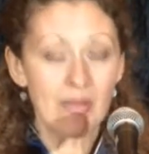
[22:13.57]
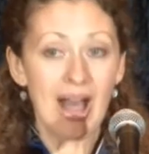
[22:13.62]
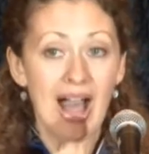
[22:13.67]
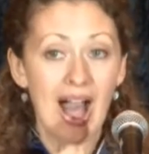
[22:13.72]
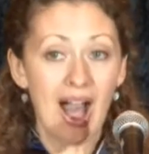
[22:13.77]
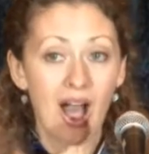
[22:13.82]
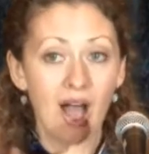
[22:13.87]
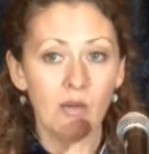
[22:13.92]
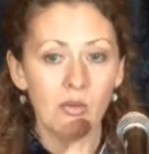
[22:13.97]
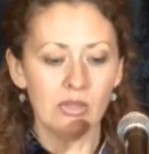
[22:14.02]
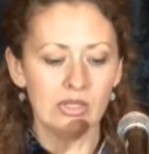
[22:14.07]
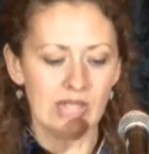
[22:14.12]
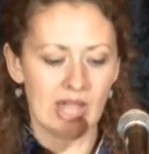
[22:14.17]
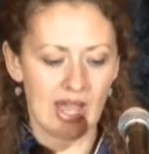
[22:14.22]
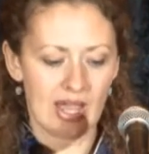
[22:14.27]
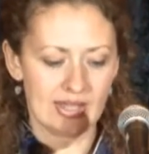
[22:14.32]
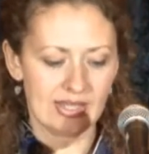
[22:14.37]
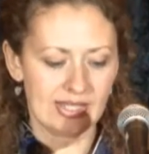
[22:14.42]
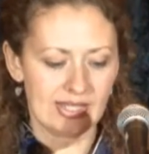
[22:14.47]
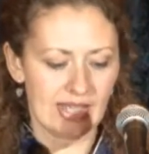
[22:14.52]

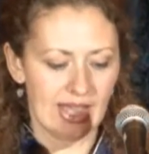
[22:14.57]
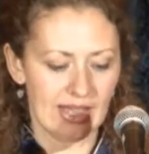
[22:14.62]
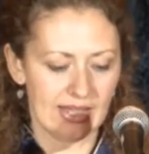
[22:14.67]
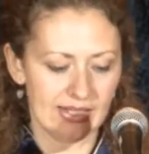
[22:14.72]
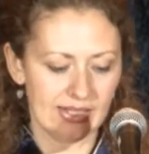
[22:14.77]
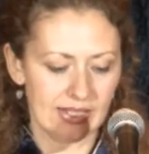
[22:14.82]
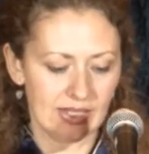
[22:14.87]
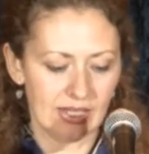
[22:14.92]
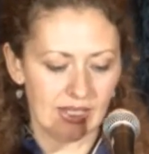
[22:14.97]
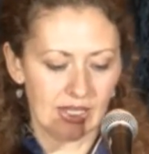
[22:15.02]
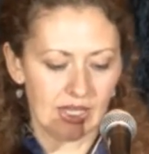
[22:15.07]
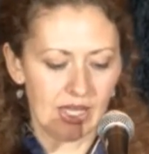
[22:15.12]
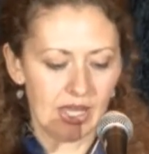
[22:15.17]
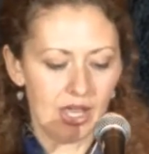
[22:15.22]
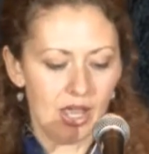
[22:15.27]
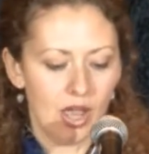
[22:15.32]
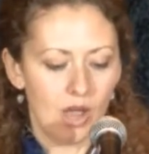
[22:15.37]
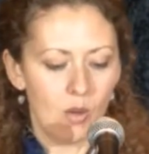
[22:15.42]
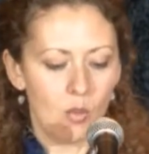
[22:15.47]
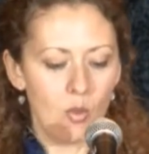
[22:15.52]
Baha'u'llah said,
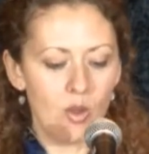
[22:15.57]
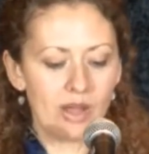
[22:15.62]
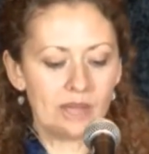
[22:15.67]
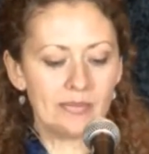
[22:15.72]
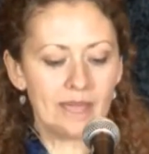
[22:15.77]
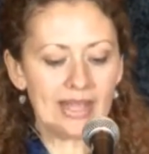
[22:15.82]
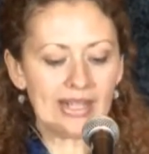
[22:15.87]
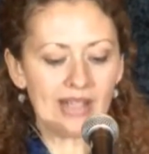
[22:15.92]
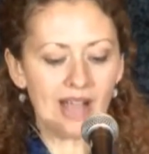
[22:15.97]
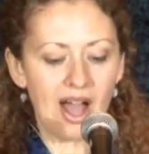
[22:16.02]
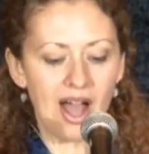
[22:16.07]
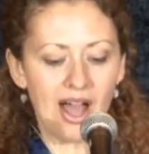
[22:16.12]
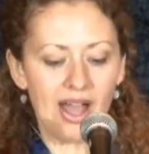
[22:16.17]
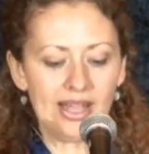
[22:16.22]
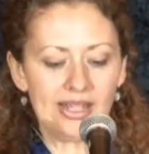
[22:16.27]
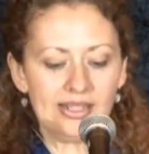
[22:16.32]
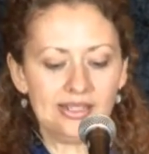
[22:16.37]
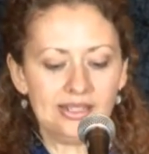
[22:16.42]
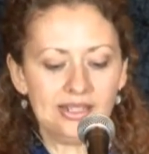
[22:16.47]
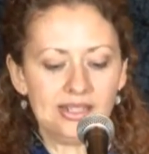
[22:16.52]
what
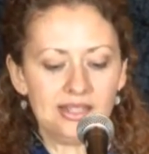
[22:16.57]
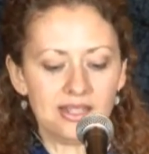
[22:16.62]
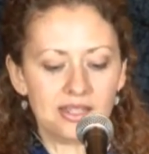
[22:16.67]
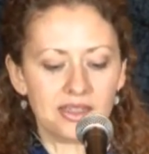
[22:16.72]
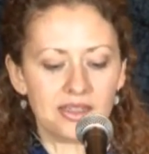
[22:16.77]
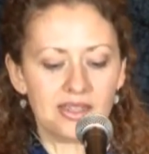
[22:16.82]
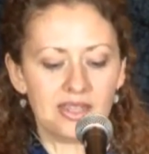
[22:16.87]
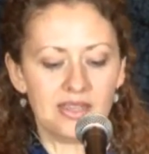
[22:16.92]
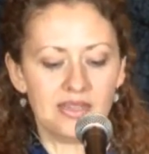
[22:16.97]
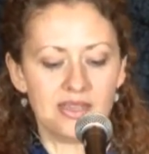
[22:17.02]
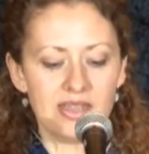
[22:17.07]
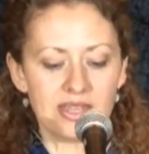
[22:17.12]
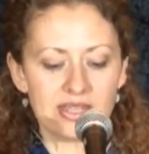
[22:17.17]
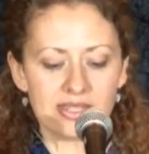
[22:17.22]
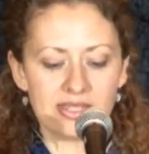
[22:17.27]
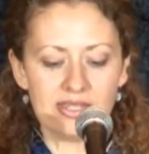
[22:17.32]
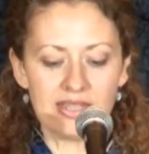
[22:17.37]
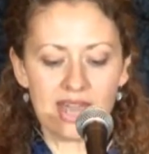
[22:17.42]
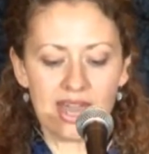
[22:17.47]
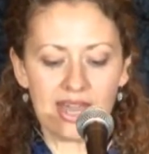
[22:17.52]
mankind needeth in
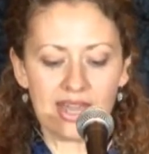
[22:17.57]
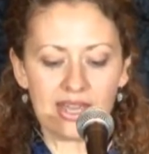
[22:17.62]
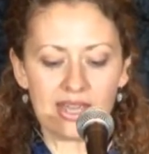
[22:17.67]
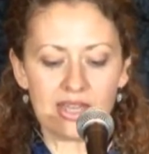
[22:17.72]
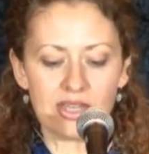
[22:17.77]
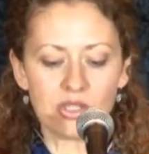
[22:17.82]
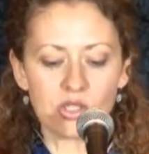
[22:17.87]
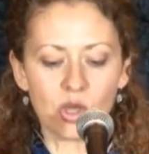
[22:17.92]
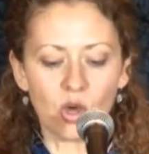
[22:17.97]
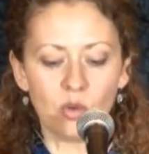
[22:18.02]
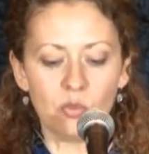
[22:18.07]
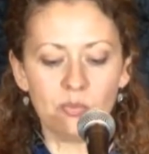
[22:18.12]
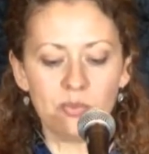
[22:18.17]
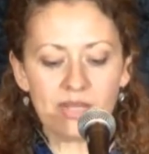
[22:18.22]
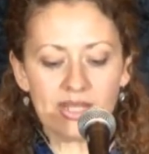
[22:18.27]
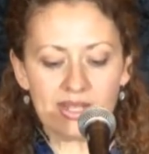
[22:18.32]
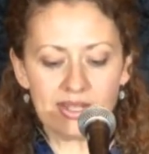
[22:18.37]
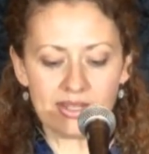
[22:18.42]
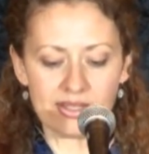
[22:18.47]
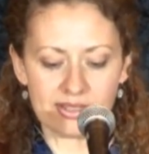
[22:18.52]
this day is
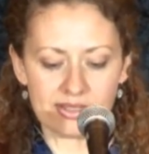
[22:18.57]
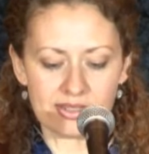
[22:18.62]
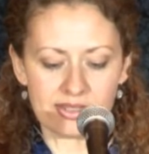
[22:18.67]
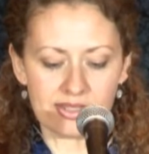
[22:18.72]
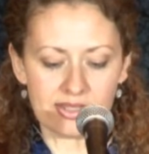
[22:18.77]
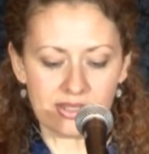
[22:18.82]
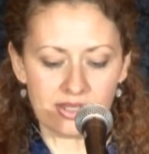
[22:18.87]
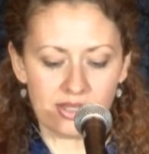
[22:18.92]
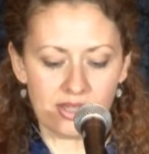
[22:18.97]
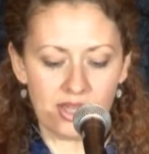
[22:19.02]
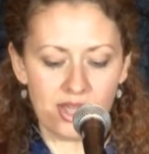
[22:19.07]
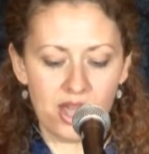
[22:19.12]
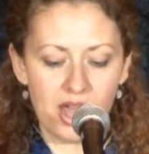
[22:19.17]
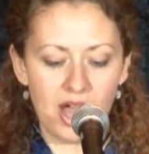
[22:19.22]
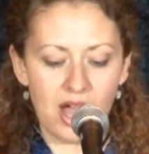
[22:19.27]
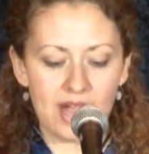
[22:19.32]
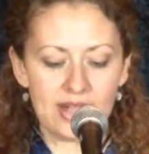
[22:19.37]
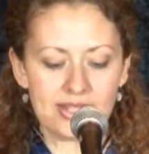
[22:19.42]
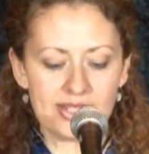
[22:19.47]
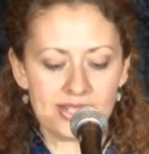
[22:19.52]
obedience
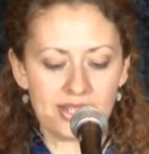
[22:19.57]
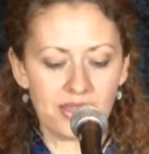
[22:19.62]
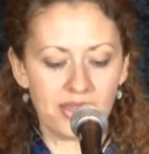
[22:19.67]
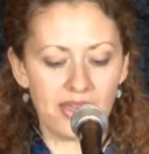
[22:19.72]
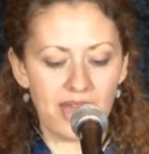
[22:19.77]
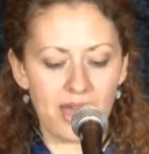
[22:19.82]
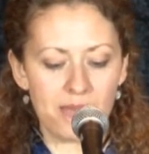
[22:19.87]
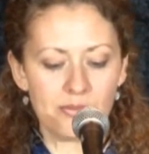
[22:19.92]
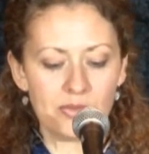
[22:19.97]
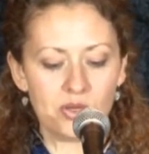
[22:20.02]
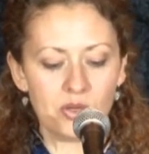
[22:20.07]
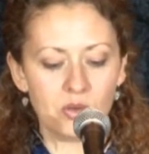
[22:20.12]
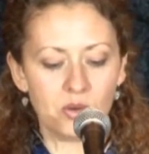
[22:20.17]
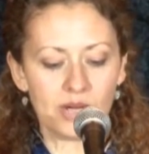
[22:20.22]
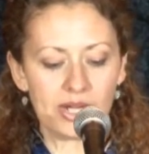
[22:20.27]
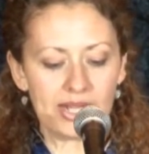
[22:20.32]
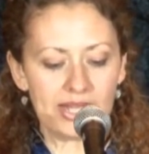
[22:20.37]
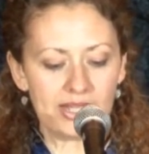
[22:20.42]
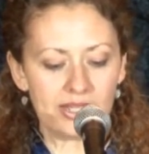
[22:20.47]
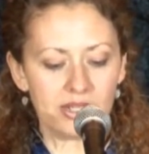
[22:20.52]
unto them
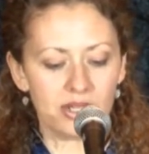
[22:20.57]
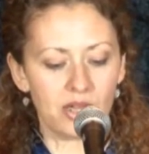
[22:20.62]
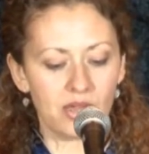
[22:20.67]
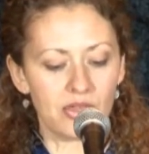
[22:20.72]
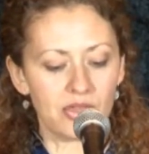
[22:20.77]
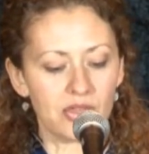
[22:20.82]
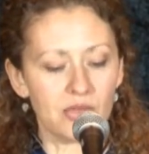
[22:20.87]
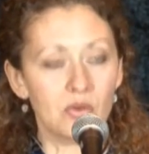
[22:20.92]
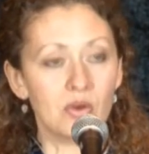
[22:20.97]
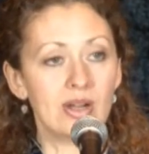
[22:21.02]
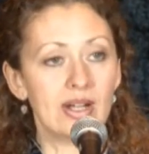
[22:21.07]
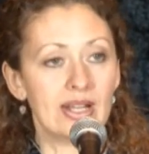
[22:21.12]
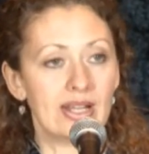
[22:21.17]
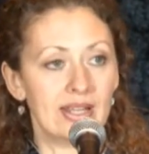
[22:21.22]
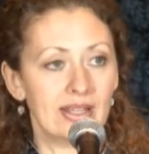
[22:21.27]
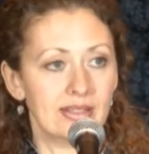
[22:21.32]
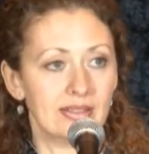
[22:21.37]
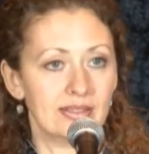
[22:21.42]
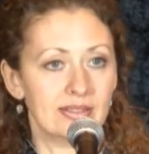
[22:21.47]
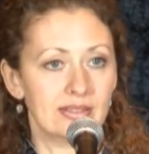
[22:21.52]
who are in
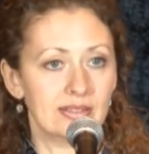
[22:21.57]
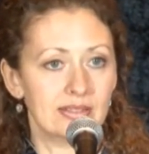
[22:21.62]
authority.